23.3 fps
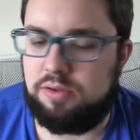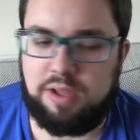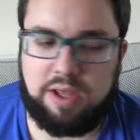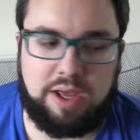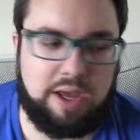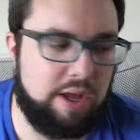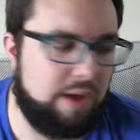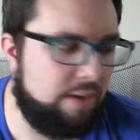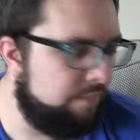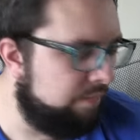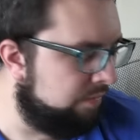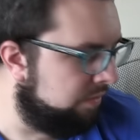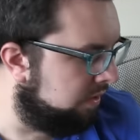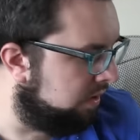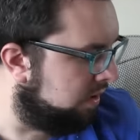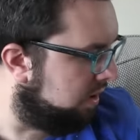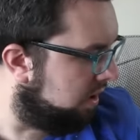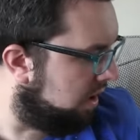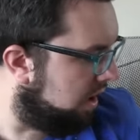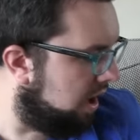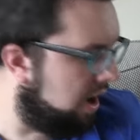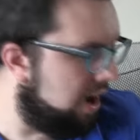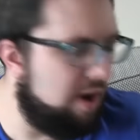it.
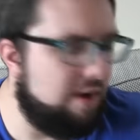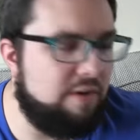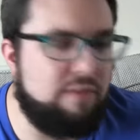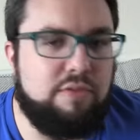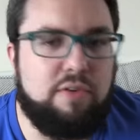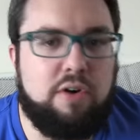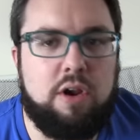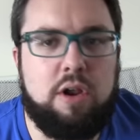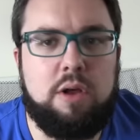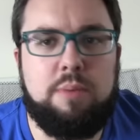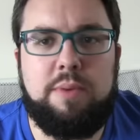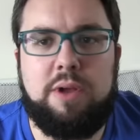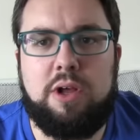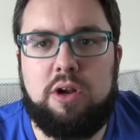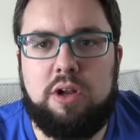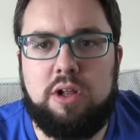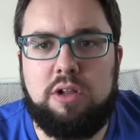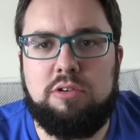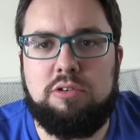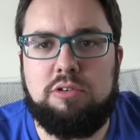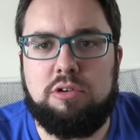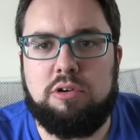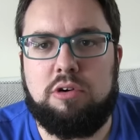Follow me on
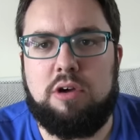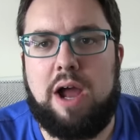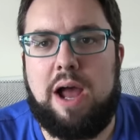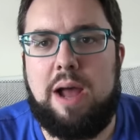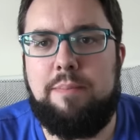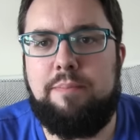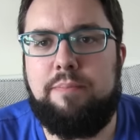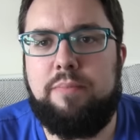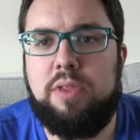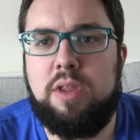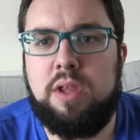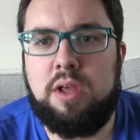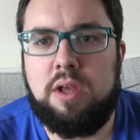Instagram.